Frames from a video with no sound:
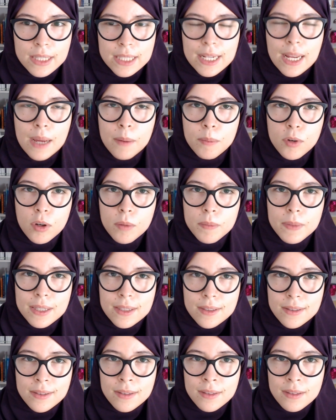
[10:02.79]
laptop
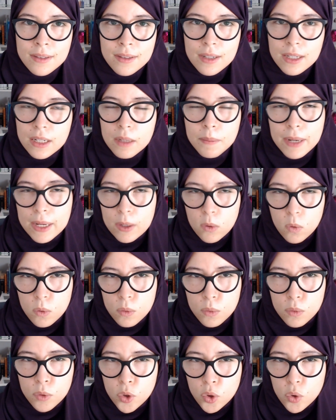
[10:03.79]
is going to play
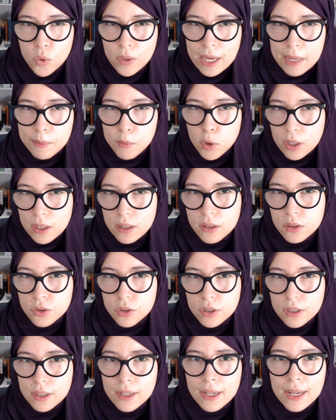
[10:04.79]
your game on
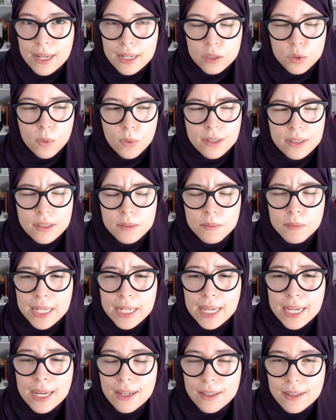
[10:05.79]
ultra, as well as
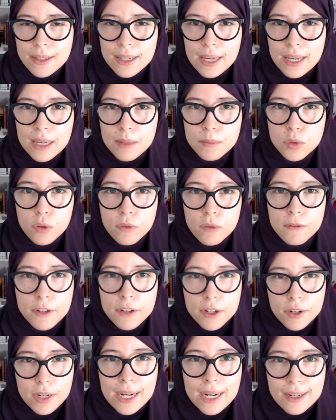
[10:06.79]
many other games on
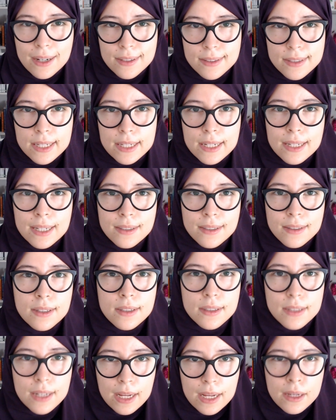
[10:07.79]
very high settings.
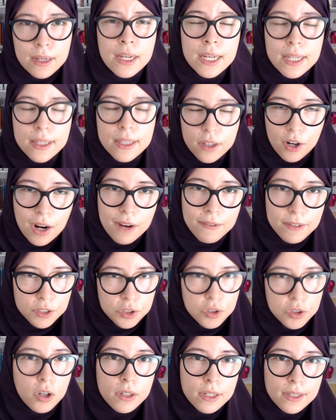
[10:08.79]
The graphics
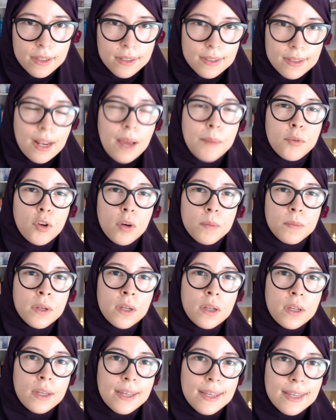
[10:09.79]
card in this laptop
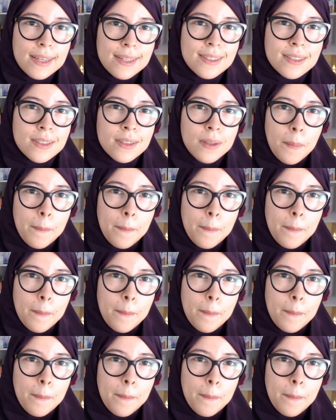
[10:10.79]
is